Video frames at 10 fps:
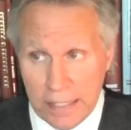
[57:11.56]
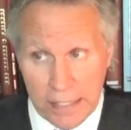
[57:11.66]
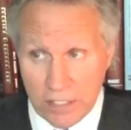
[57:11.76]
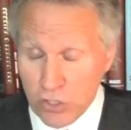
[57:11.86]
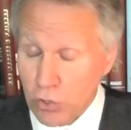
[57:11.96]

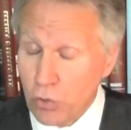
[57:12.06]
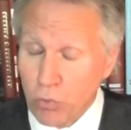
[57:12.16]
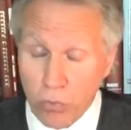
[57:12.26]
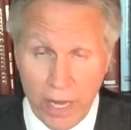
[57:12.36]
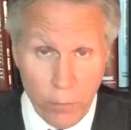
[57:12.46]
It's a
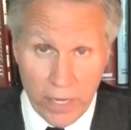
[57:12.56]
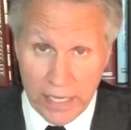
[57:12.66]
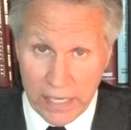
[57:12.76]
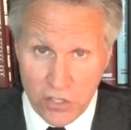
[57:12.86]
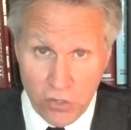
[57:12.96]
great way to
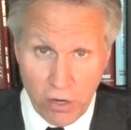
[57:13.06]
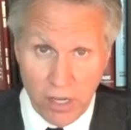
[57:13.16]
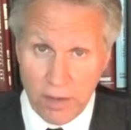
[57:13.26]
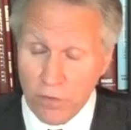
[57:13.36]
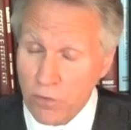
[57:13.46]
get
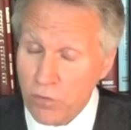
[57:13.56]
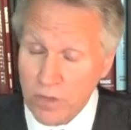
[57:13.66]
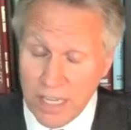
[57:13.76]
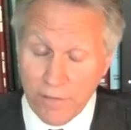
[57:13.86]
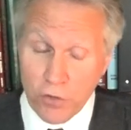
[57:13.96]
started
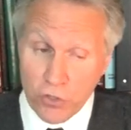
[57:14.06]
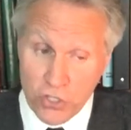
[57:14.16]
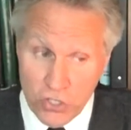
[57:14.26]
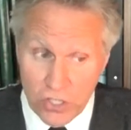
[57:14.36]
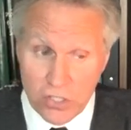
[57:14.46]
if you're
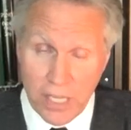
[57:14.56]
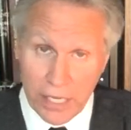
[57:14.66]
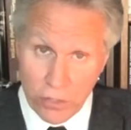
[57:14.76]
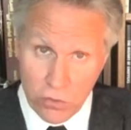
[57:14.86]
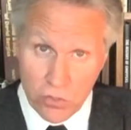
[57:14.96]
just
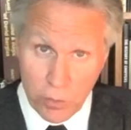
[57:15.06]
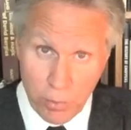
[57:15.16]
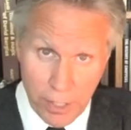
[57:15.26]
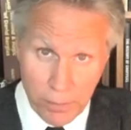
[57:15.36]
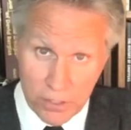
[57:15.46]
not used to
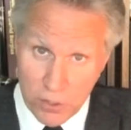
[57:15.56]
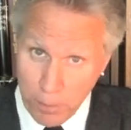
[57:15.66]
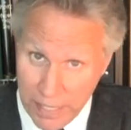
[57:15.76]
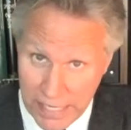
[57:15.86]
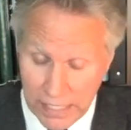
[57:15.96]
public
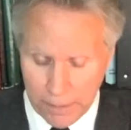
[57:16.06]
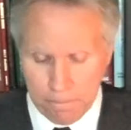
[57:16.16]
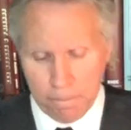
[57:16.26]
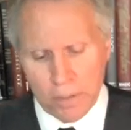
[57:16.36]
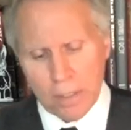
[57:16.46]
speaking.
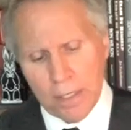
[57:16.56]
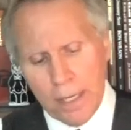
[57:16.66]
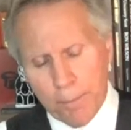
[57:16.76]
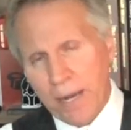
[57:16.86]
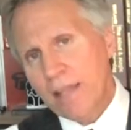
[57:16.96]

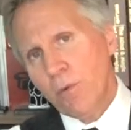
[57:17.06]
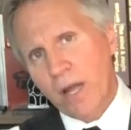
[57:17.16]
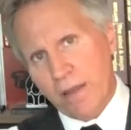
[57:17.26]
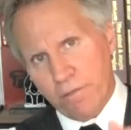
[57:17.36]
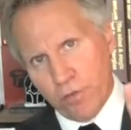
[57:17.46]
And by the
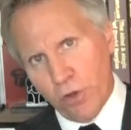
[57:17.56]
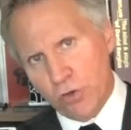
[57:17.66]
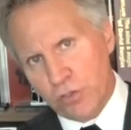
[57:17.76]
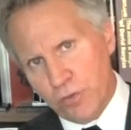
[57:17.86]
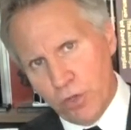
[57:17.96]
way, for
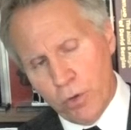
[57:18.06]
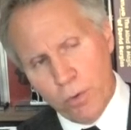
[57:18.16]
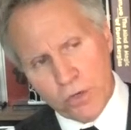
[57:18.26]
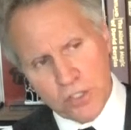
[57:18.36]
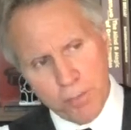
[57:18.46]
those of you
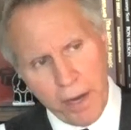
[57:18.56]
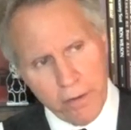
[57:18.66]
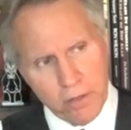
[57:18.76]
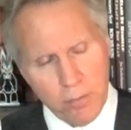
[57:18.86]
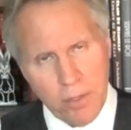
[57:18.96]
who
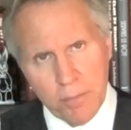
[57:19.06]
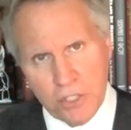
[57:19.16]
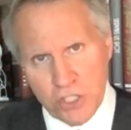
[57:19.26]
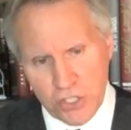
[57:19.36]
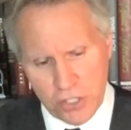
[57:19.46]
aspire to be
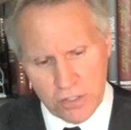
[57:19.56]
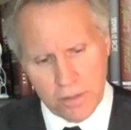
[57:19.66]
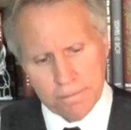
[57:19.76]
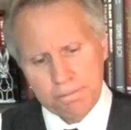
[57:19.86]
magicians,